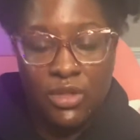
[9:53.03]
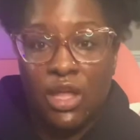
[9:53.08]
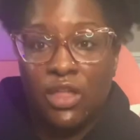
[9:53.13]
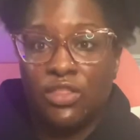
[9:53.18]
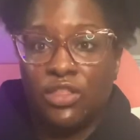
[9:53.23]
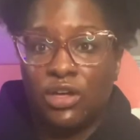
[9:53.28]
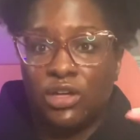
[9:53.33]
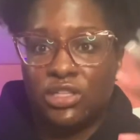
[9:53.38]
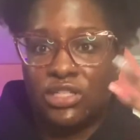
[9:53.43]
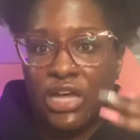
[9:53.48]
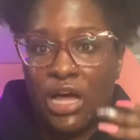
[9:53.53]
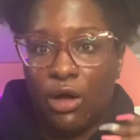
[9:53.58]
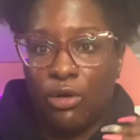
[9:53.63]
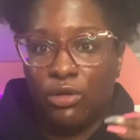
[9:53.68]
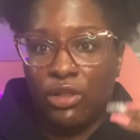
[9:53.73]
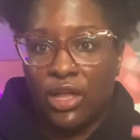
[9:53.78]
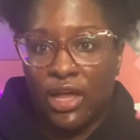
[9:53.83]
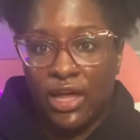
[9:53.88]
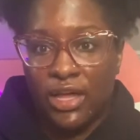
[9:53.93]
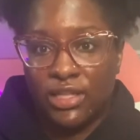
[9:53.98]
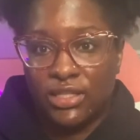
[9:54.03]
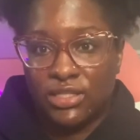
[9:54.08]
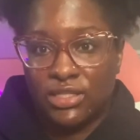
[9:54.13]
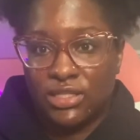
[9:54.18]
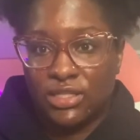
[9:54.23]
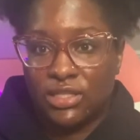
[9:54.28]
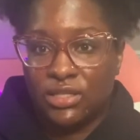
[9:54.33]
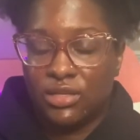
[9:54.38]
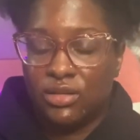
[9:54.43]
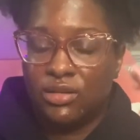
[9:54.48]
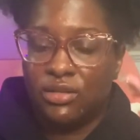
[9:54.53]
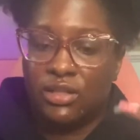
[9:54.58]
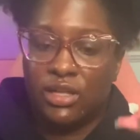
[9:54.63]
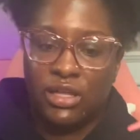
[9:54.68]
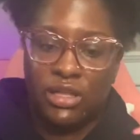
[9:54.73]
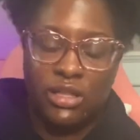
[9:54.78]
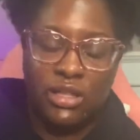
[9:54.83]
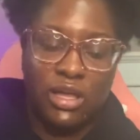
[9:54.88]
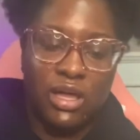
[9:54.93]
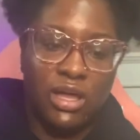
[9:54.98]
towelettes
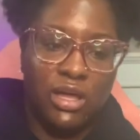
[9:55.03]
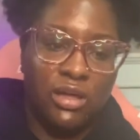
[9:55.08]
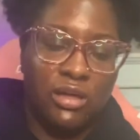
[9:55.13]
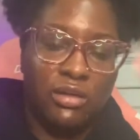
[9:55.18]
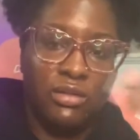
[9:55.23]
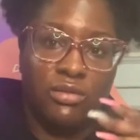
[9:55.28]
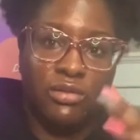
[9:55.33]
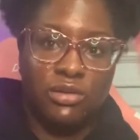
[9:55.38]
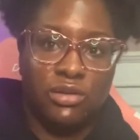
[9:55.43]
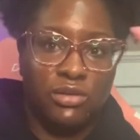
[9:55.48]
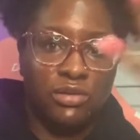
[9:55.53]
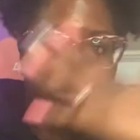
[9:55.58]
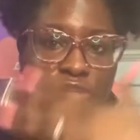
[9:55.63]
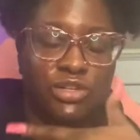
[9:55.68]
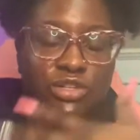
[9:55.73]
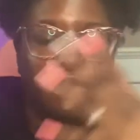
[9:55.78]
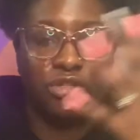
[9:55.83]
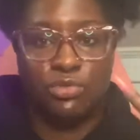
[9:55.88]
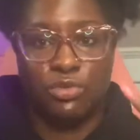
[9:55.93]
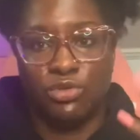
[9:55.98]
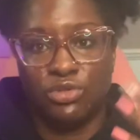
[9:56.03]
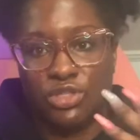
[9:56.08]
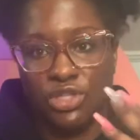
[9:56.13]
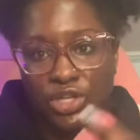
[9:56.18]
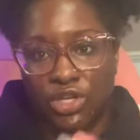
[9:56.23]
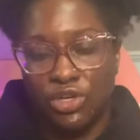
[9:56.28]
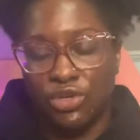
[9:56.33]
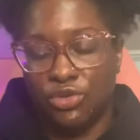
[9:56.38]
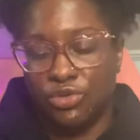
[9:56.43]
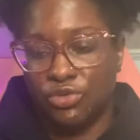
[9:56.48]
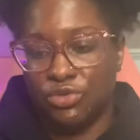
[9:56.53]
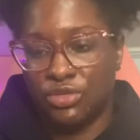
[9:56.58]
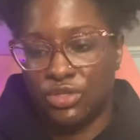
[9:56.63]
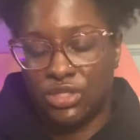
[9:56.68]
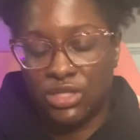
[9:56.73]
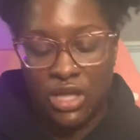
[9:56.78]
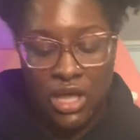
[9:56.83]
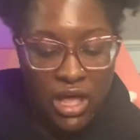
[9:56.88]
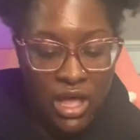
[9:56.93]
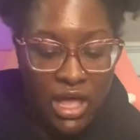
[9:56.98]
that you're supposed to
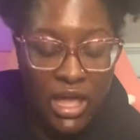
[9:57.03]
use,